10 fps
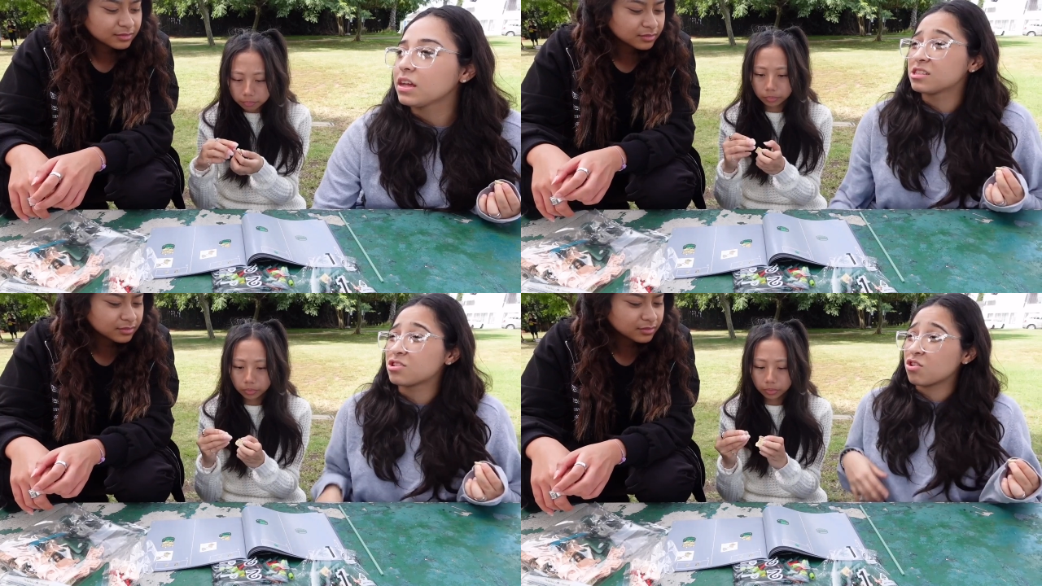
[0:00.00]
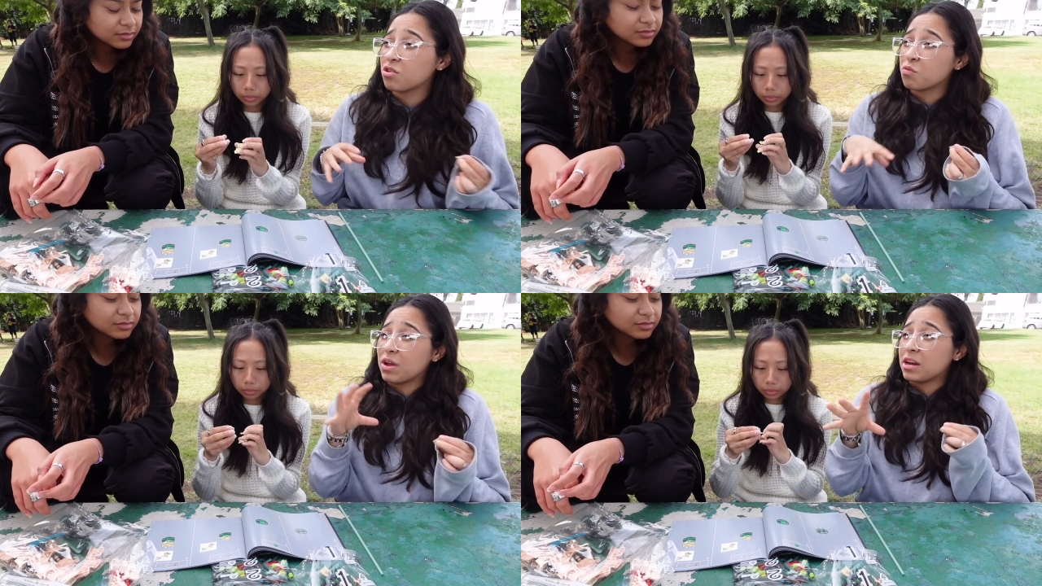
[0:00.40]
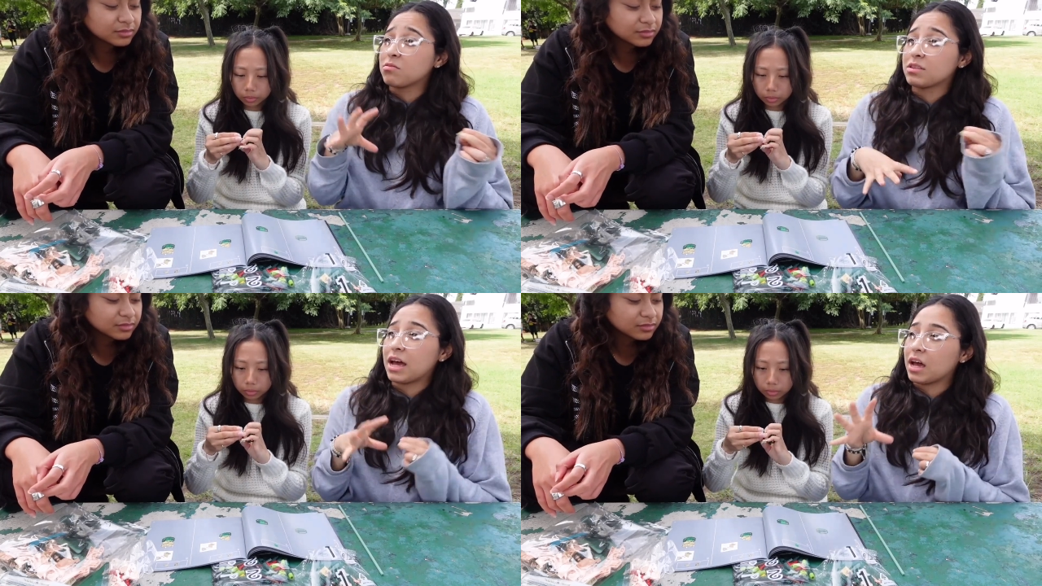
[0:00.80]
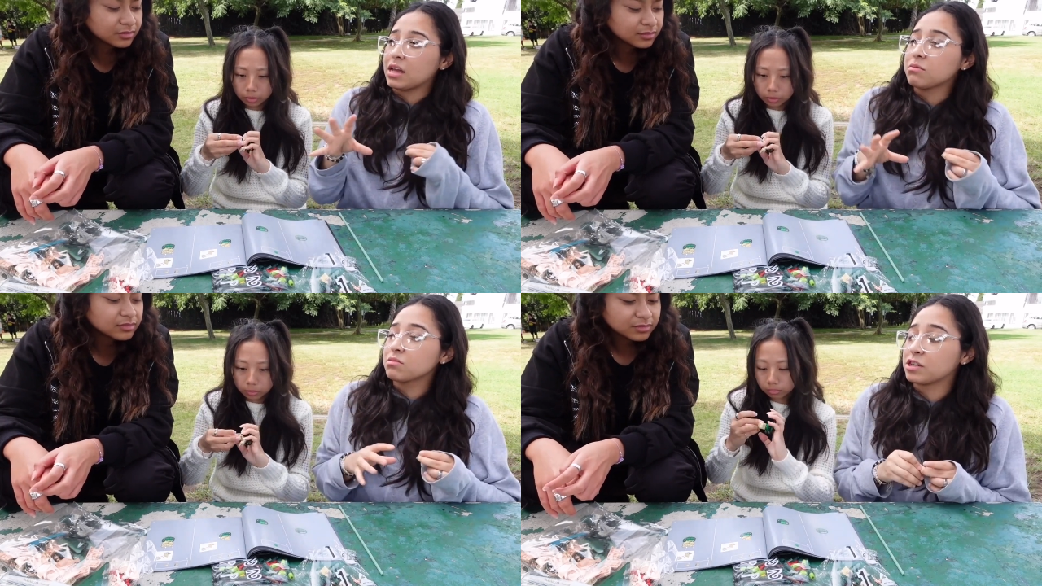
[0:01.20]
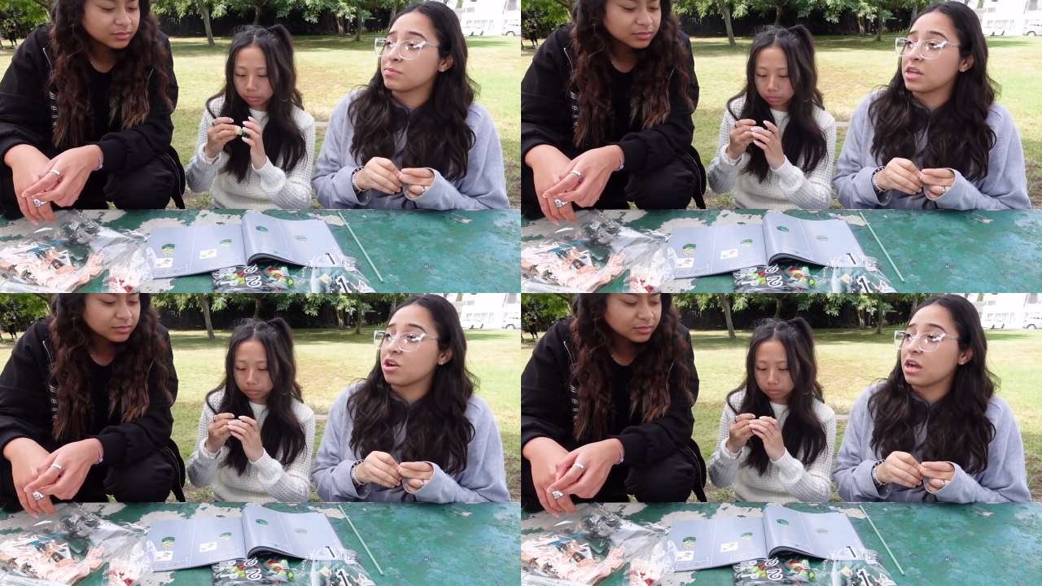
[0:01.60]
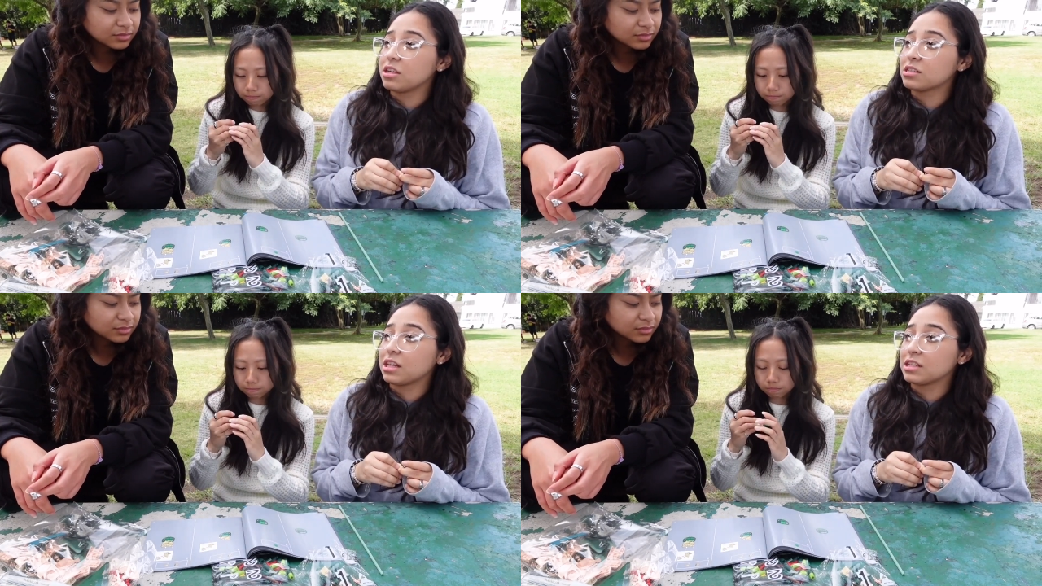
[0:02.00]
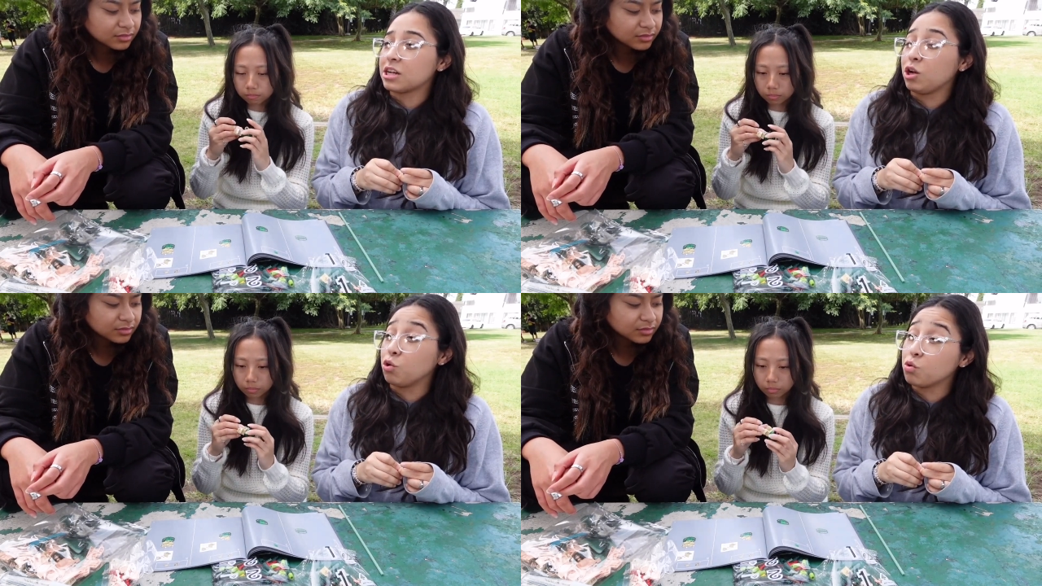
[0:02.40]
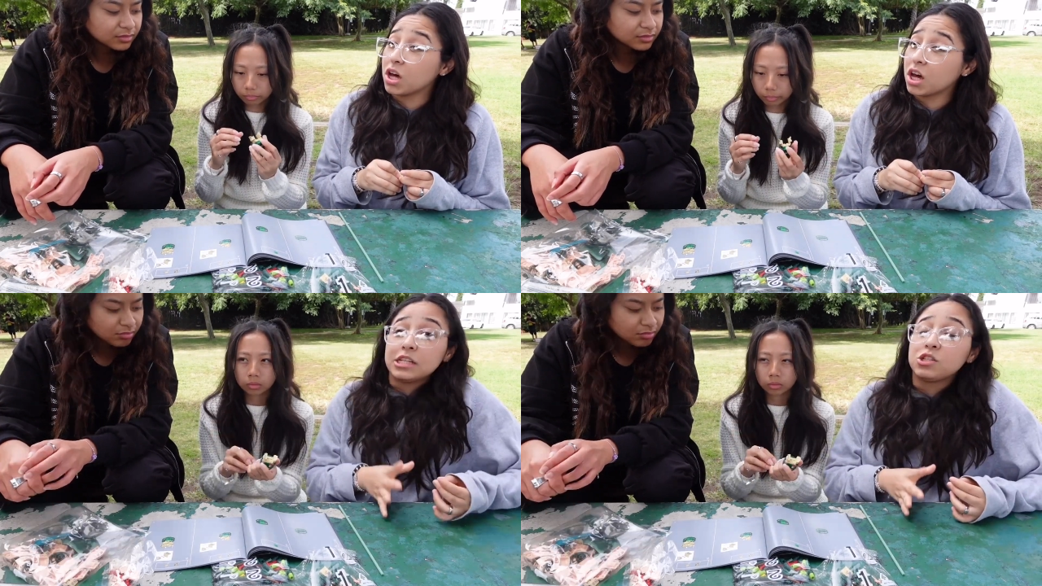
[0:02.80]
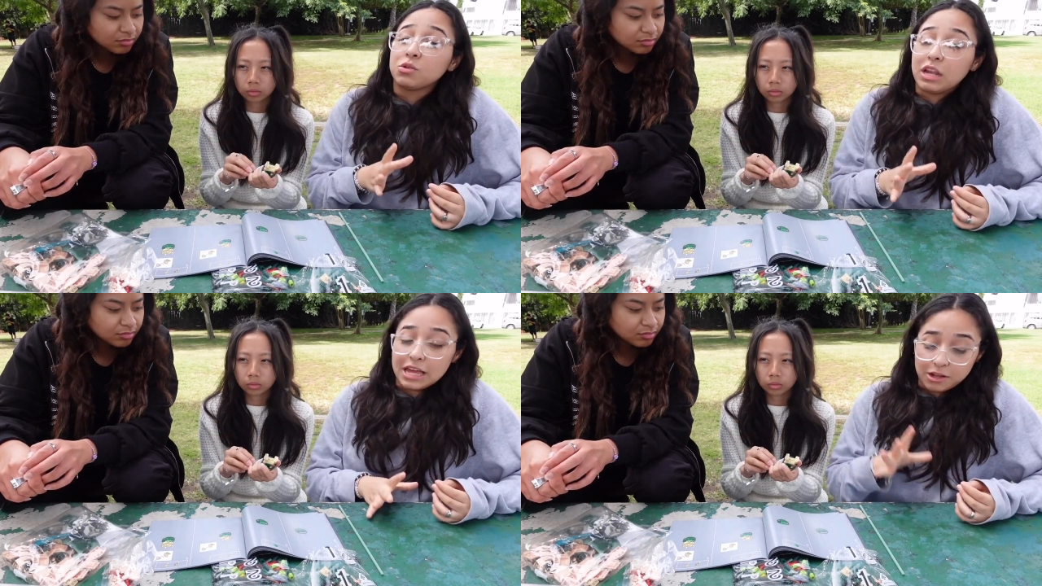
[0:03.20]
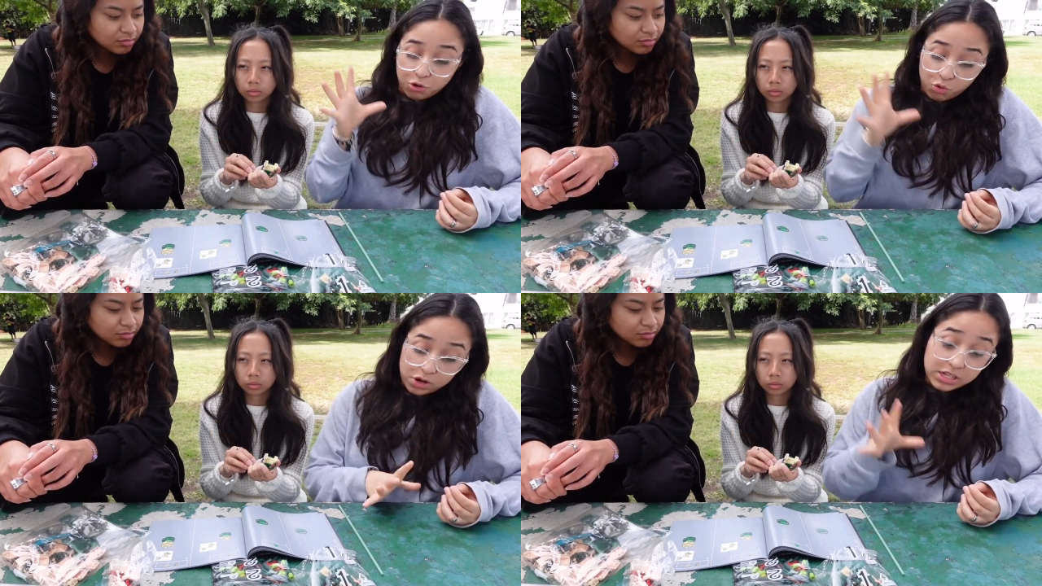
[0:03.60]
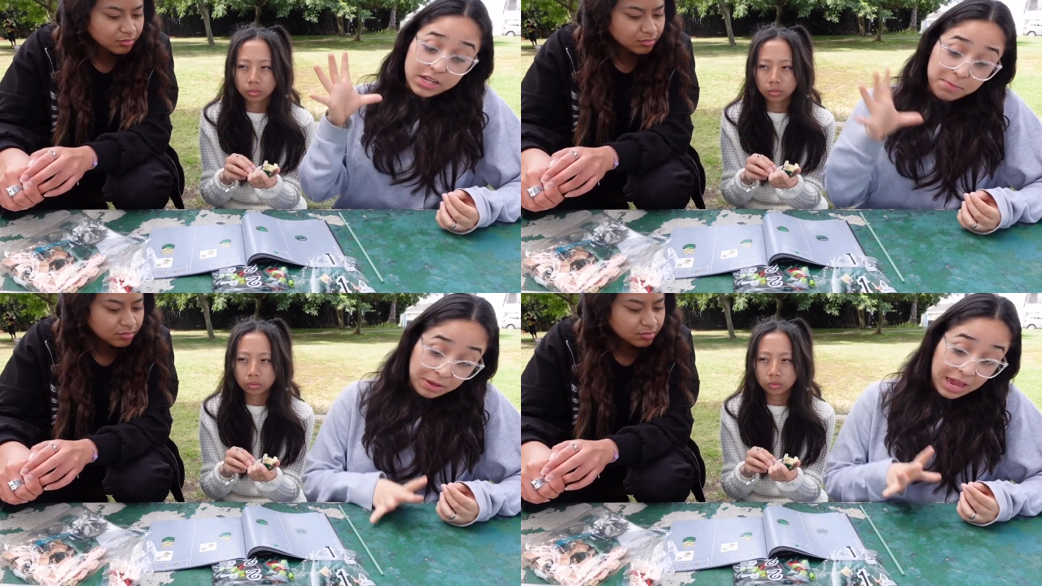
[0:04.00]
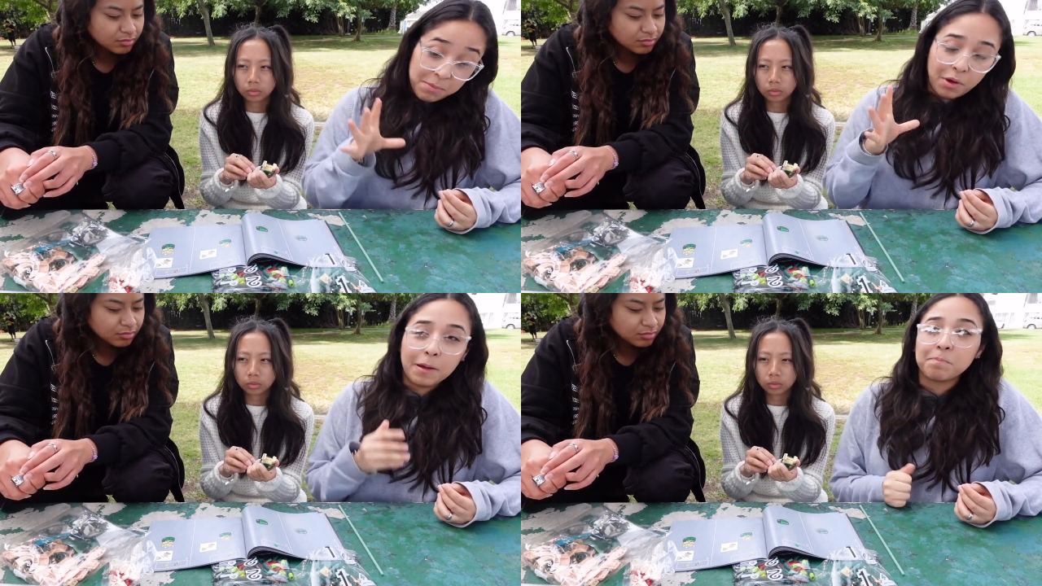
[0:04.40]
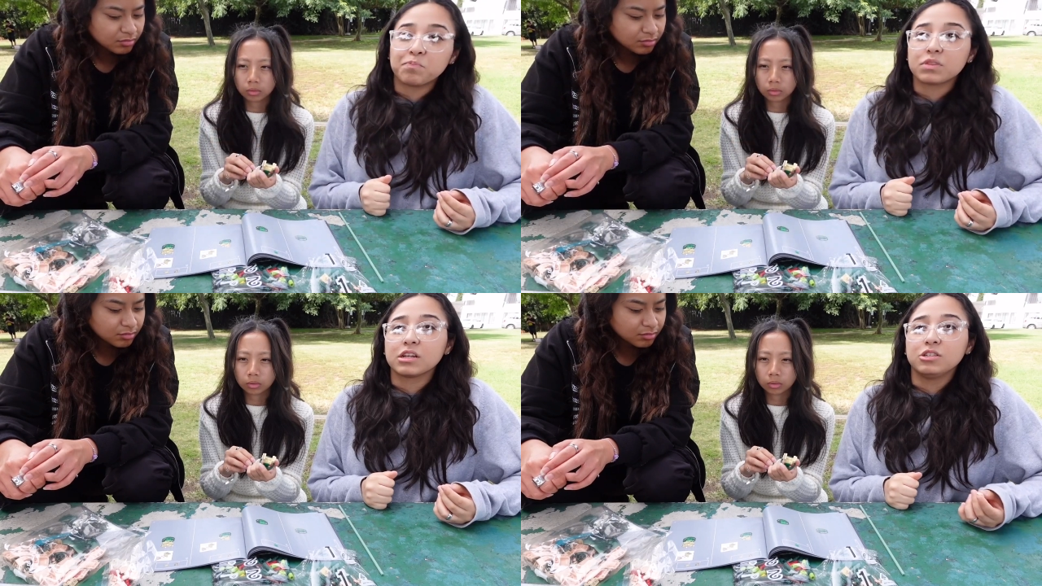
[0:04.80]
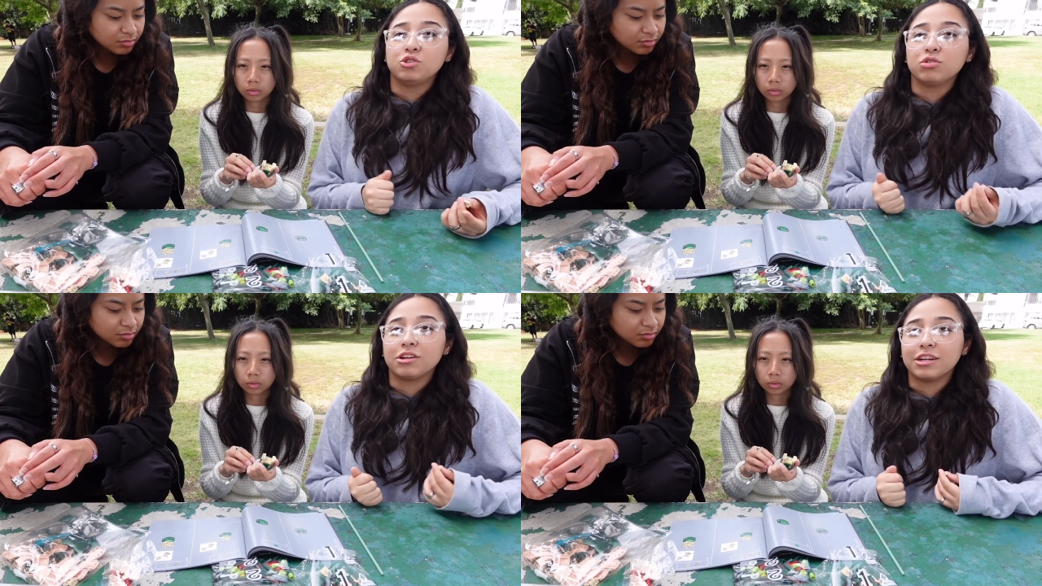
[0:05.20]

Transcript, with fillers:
Speaker 1: in certain random time. Freshman year, I used to listen to Luna. Into like crazy K-pop junior